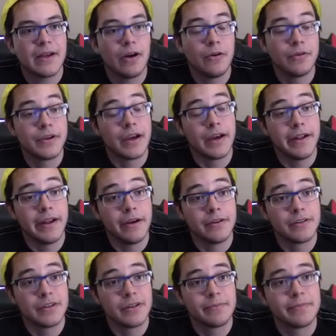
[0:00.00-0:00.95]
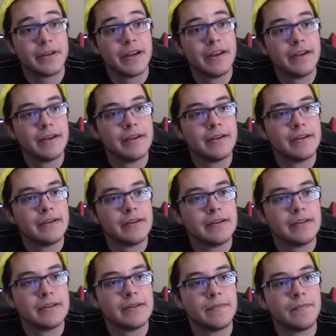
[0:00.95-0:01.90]
Oh, God, airship.
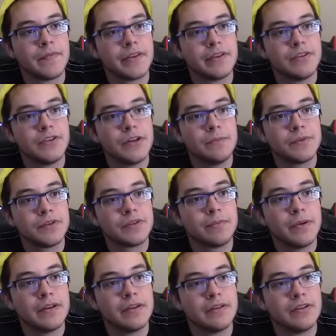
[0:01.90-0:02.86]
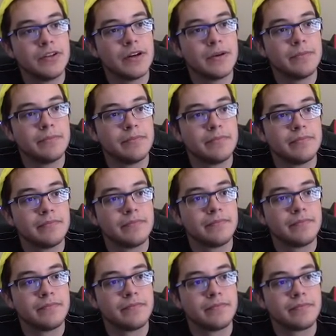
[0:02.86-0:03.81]
Jump, spin, jump.
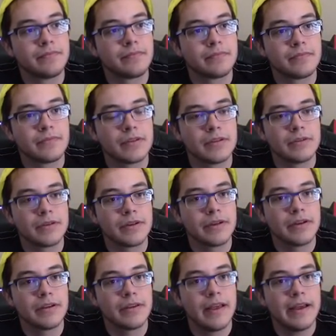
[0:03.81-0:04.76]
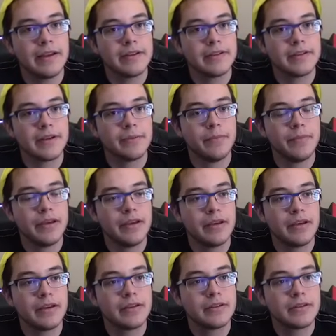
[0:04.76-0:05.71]
Okay, that is a
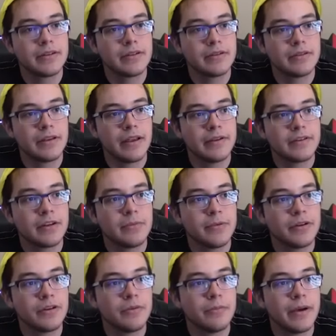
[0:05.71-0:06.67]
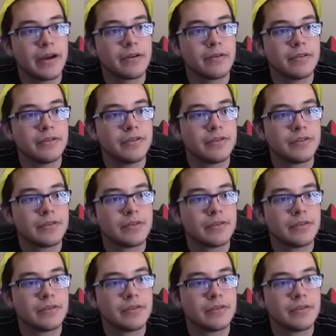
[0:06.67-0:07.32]
big show. Now it's telling me to go backwards.